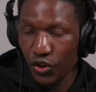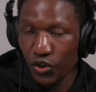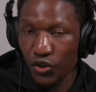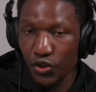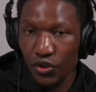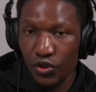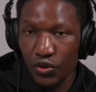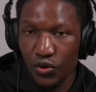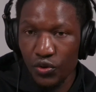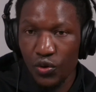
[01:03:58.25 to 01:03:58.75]

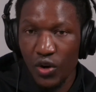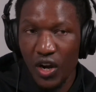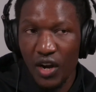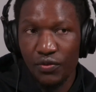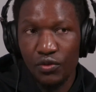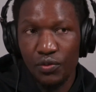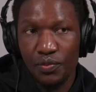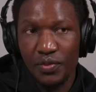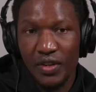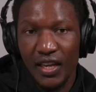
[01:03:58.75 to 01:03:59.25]
you have to
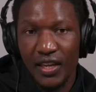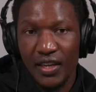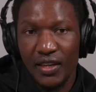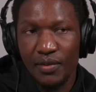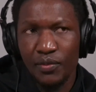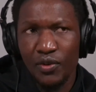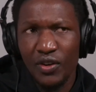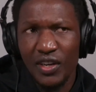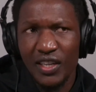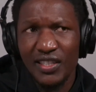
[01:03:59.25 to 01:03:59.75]
be like
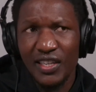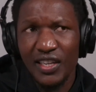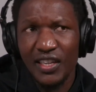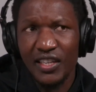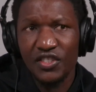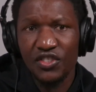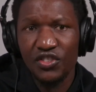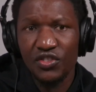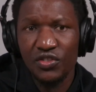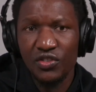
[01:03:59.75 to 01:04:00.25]
more or less like
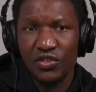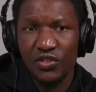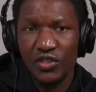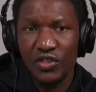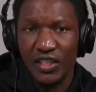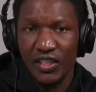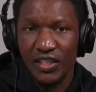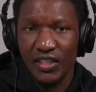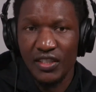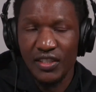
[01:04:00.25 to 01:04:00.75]

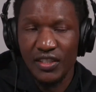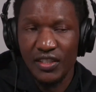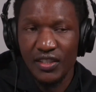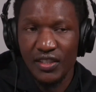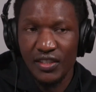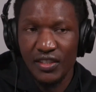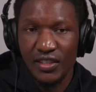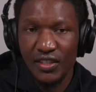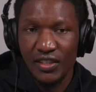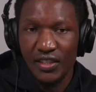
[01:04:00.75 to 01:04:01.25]

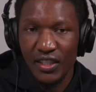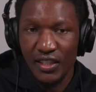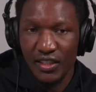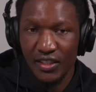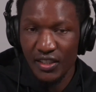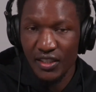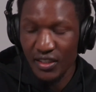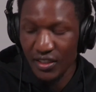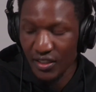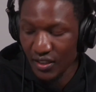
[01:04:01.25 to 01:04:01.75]

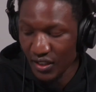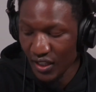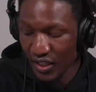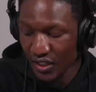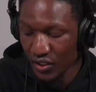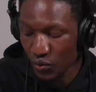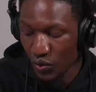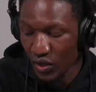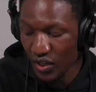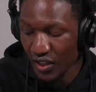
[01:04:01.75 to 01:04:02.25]
strategic. That is
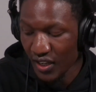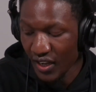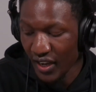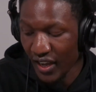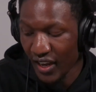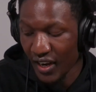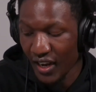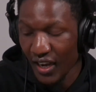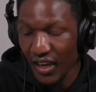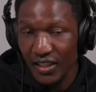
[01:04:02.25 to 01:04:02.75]
one thing I
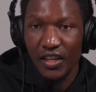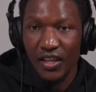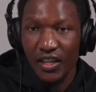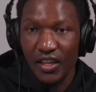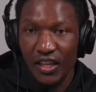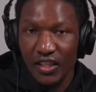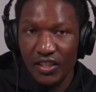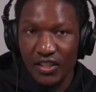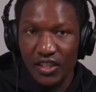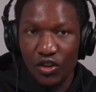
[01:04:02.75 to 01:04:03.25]
lacked.
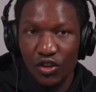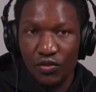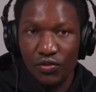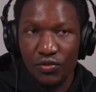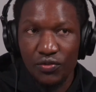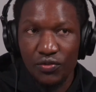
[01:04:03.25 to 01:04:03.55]
Instead of